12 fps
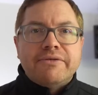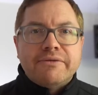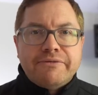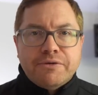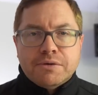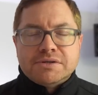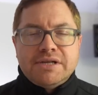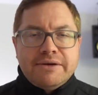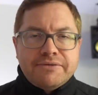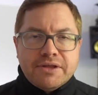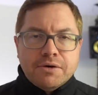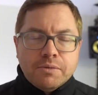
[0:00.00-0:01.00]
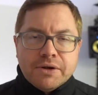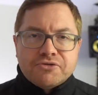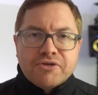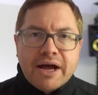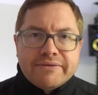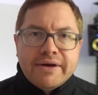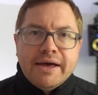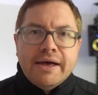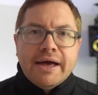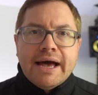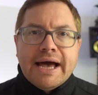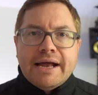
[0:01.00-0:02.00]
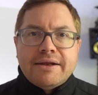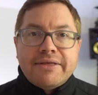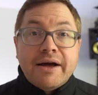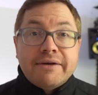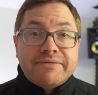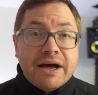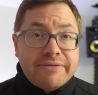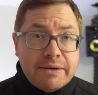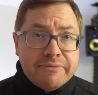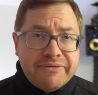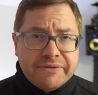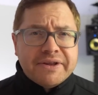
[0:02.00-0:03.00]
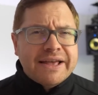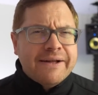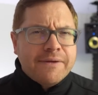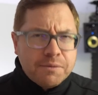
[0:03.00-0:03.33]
40 for the all-wheel drive, and the i5 M50,